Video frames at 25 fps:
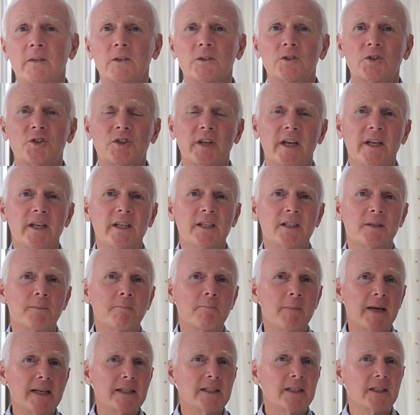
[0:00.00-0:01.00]
Today's
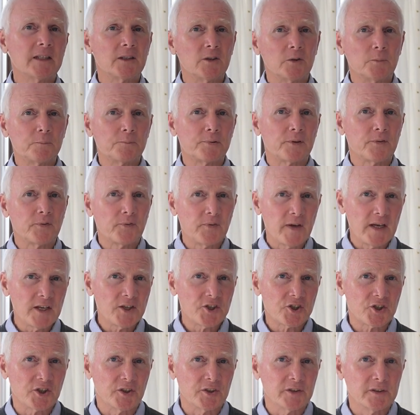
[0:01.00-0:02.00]
medical
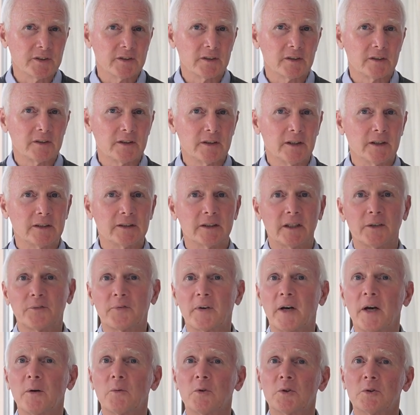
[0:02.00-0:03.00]
profession, and if
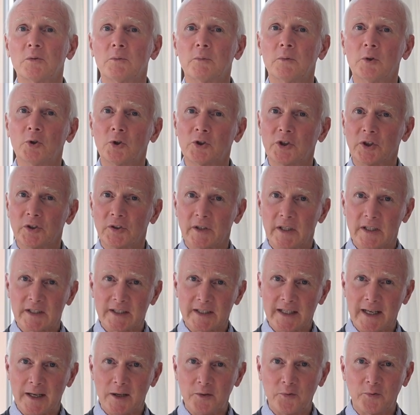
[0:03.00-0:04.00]
I would look at this
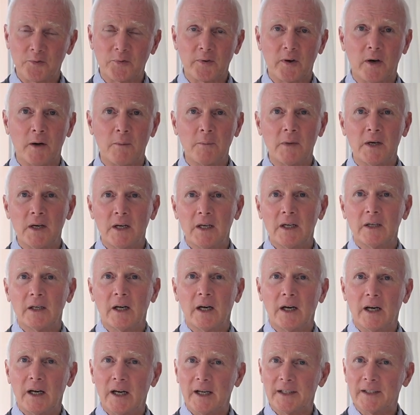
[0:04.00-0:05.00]
now from
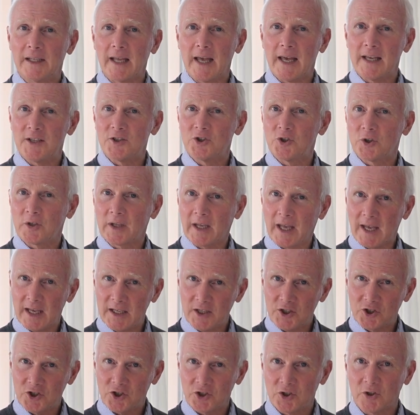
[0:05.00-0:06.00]
an
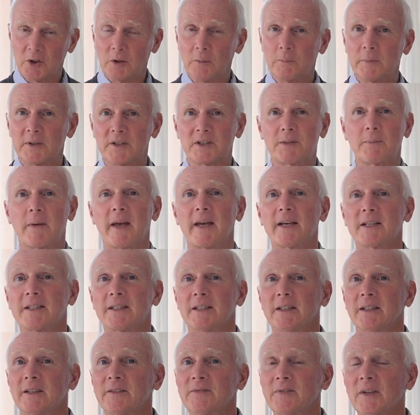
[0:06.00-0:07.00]
educational
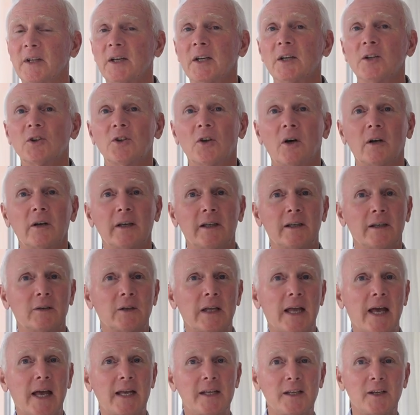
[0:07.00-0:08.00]
perspective, not
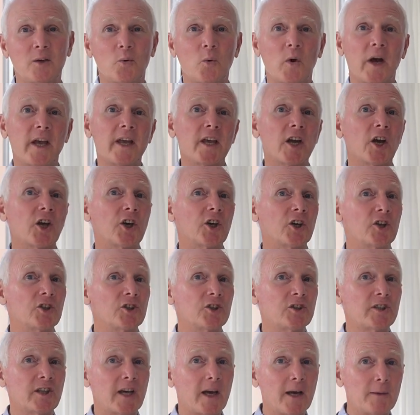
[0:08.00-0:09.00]
in any way
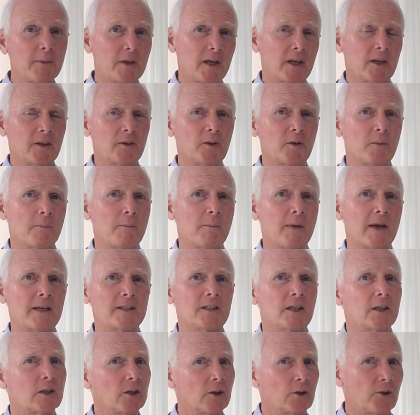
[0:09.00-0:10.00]
condemning the
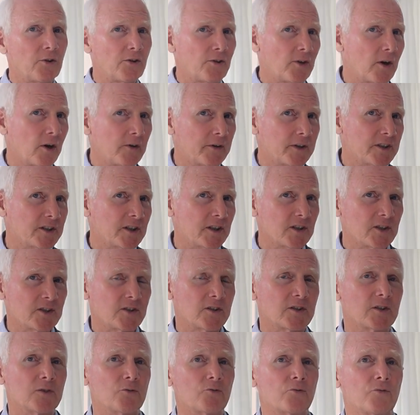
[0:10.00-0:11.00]
medical
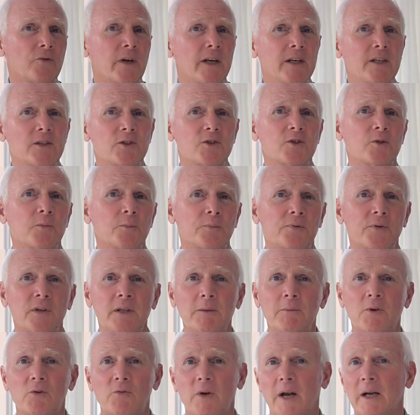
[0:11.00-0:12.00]
authorities that reign
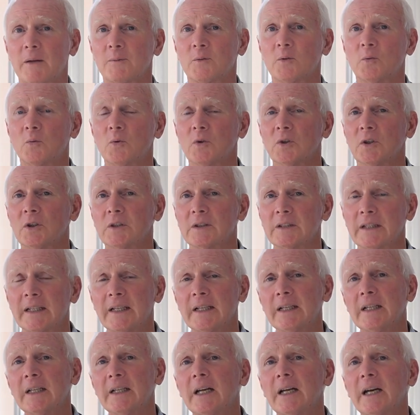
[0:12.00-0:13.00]
supreme around the world,
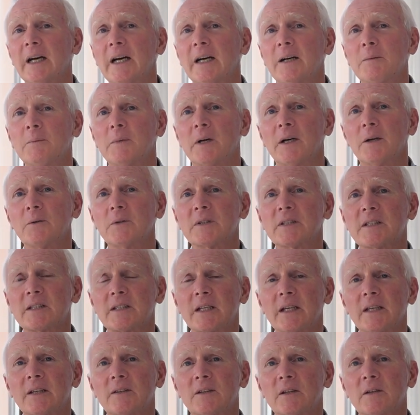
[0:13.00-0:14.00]
I would
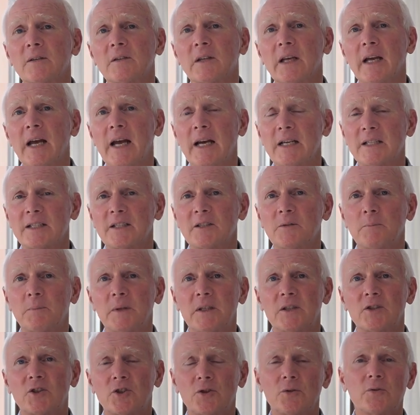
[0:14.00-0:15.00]
say that there has to
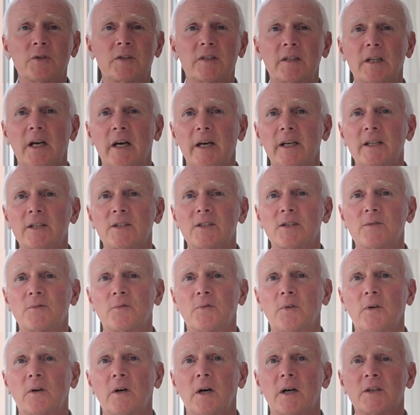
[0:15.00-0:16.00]
be two sides
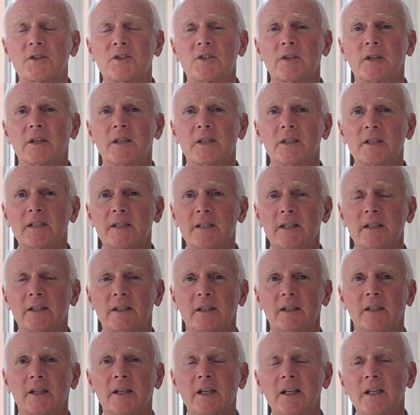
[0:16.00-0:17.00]
for us to
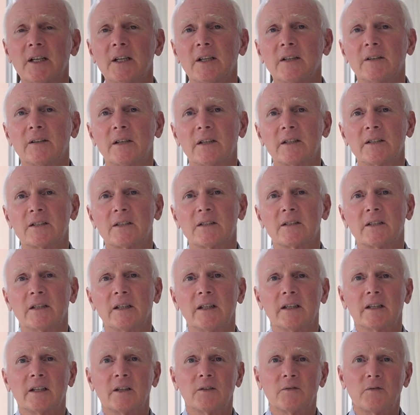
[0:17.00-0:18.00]
consider. There's
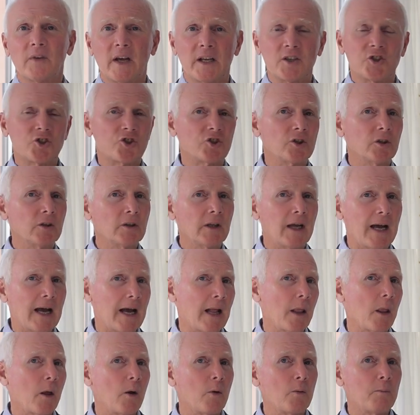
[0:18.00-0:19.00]
the conventional
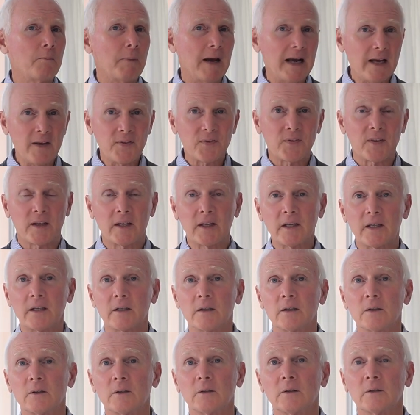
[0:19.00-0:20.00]

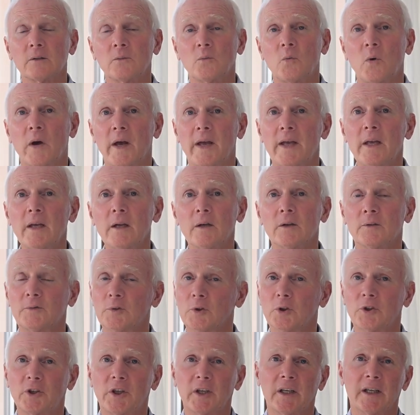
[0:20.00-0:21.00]
allopathic way of
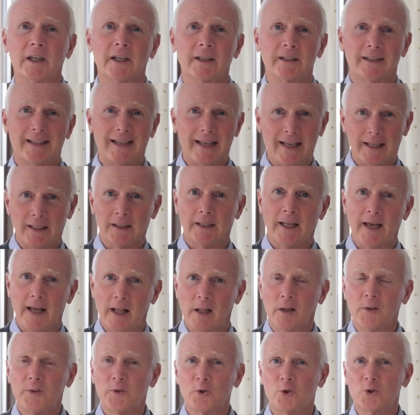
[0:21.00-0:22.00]
looking at ill
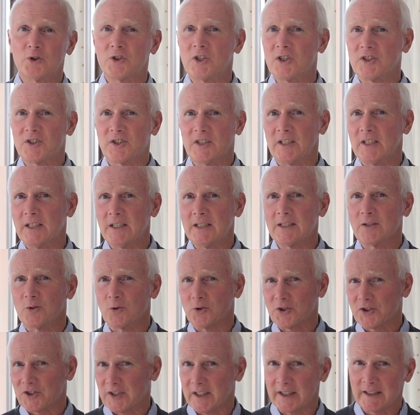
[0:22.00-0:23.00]
health or disease
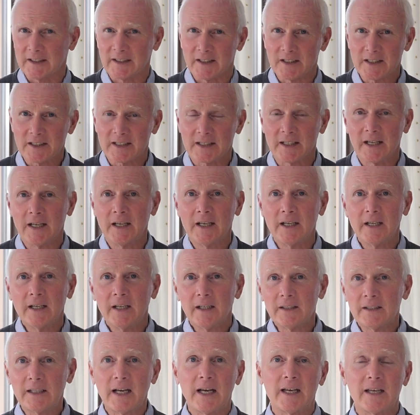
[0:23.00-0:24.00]
or sickness,
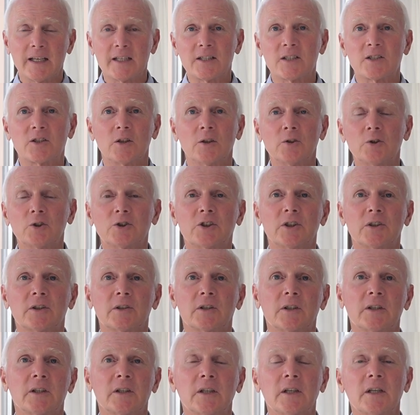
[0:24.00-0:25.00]
and that is to look at
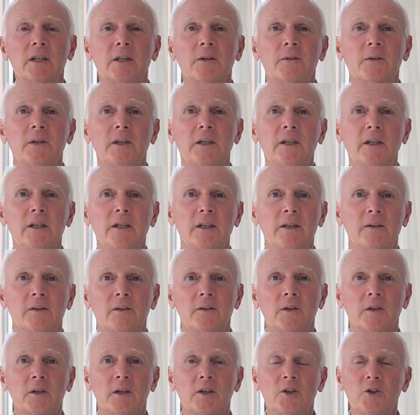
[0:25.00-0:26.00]

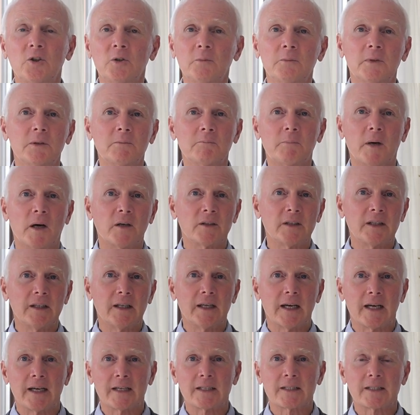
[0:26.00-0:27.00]
the human body
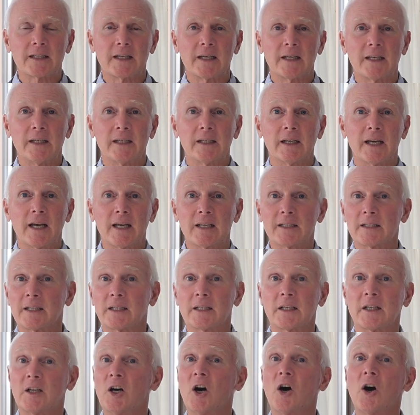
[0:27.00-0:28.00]
as a
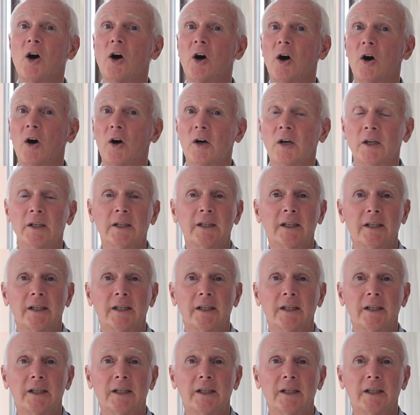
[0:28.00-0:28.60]
car,